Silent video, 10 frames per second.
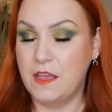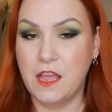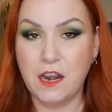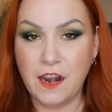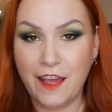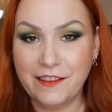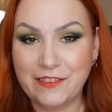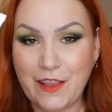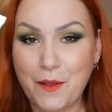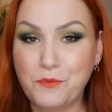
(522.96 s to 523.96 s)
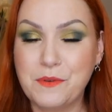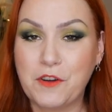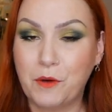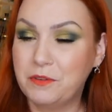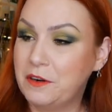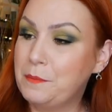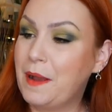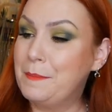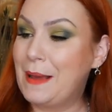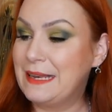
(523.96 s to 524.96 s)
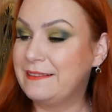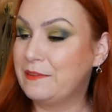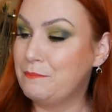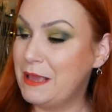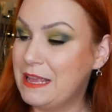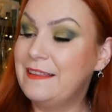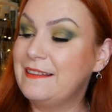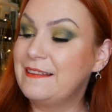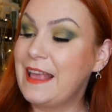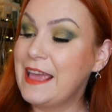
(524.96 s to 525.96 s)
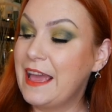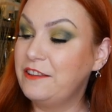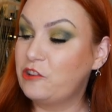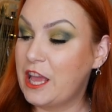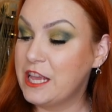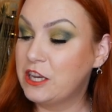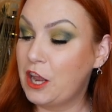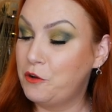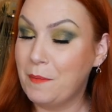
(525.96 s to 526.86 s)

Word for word: then last up, we've got a product by Balance Me. This is AHA Glow